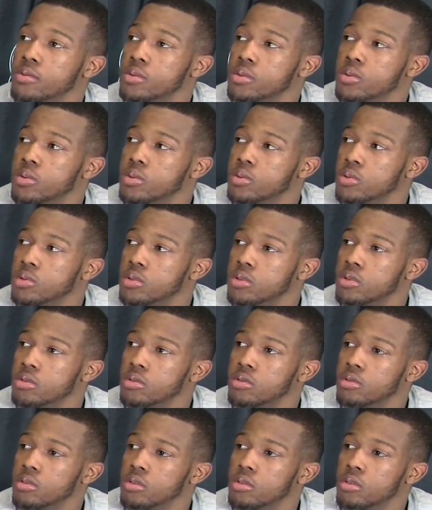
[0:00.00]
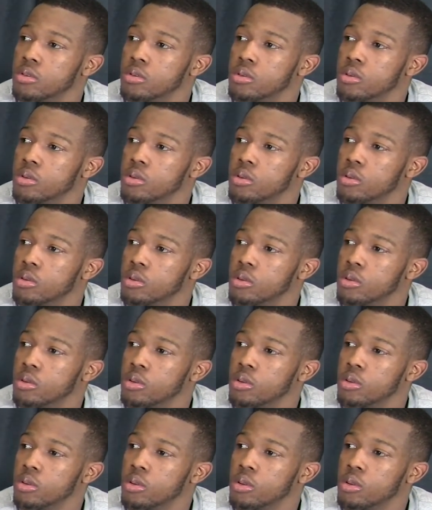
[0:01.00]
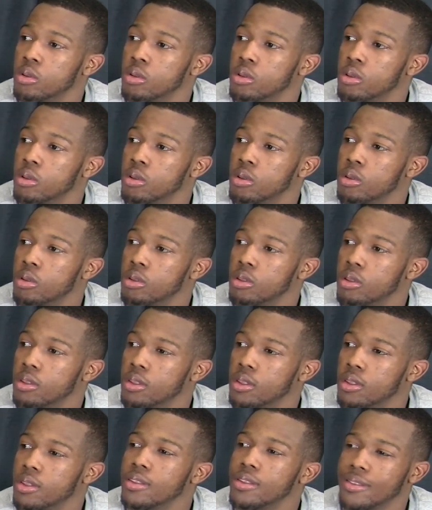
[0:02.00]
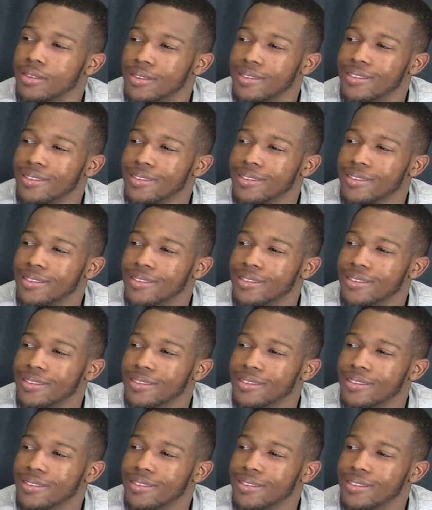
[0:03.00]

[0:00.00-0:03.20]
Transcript: [no speech]